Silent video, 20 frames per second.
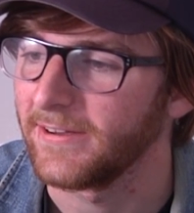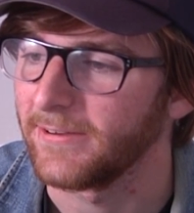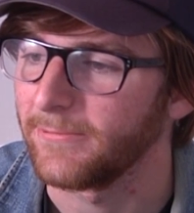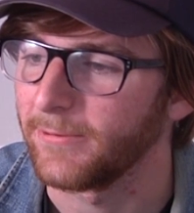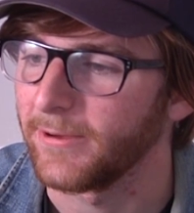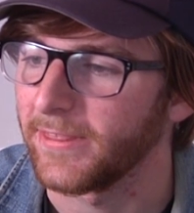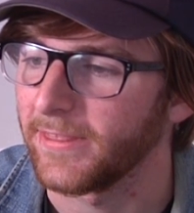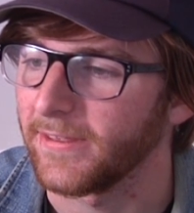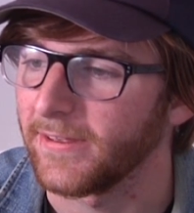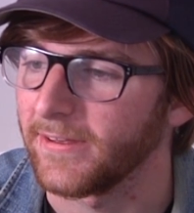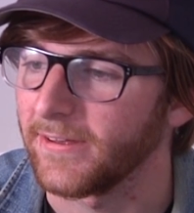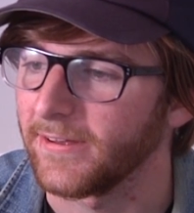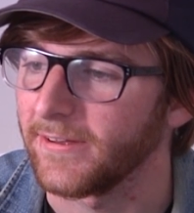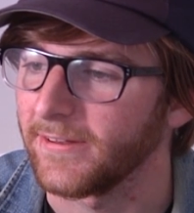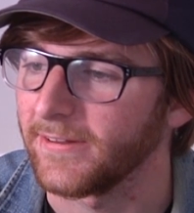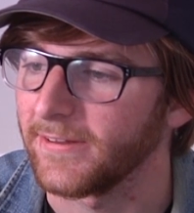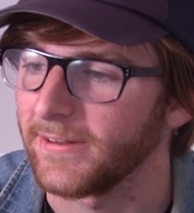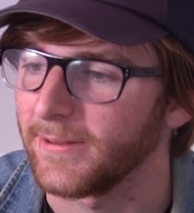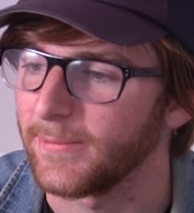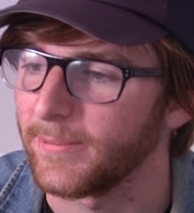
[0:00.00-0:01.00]
with
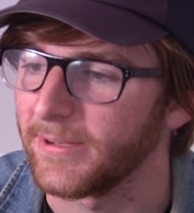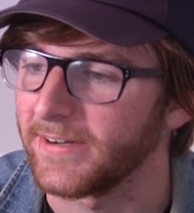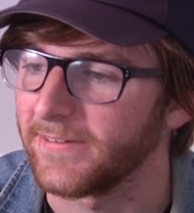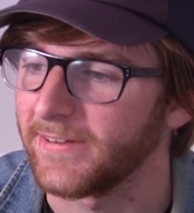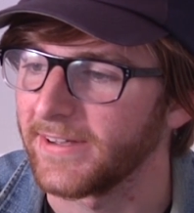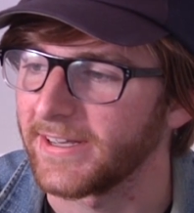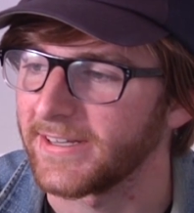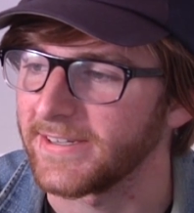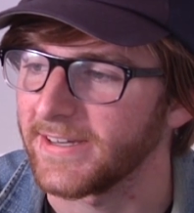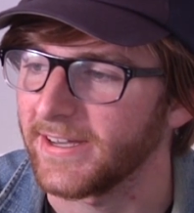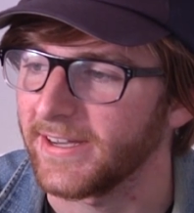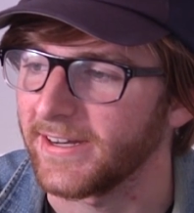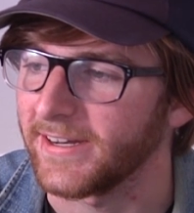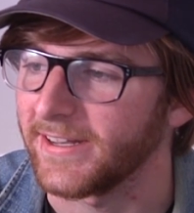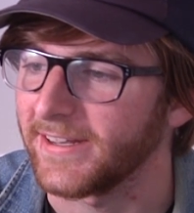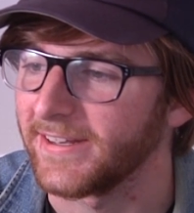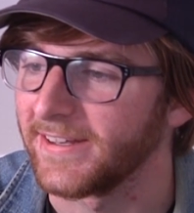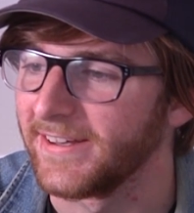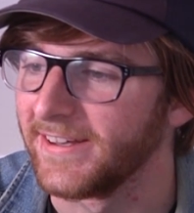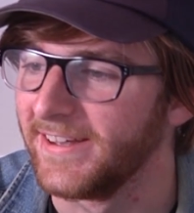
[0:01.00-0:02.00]
a little bit of
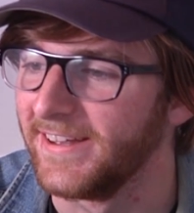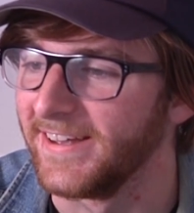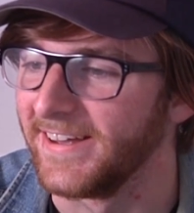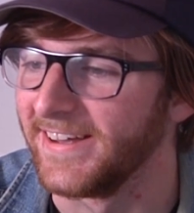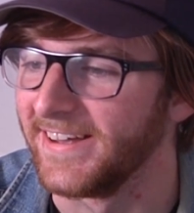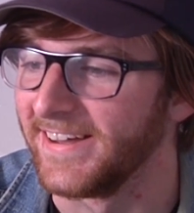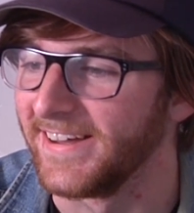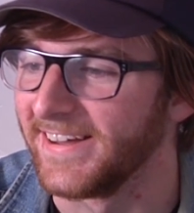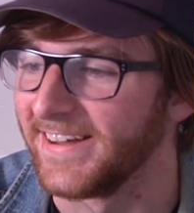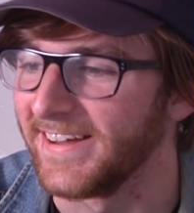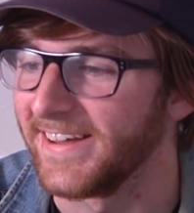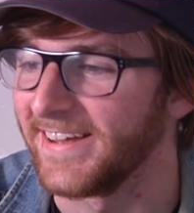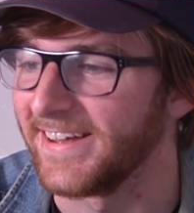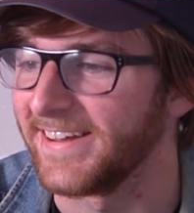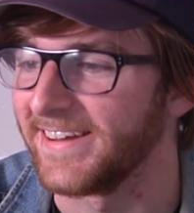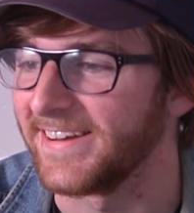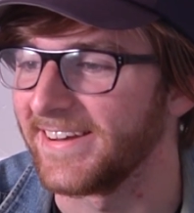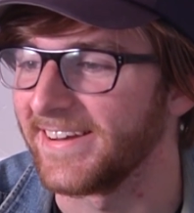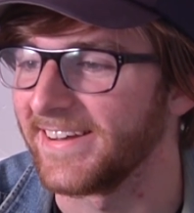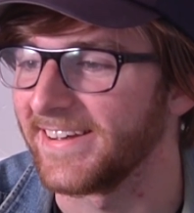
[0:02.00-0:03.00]
anxiety.
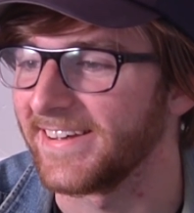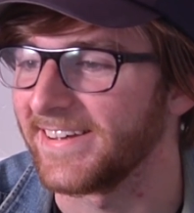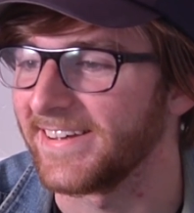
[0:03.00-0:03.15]
And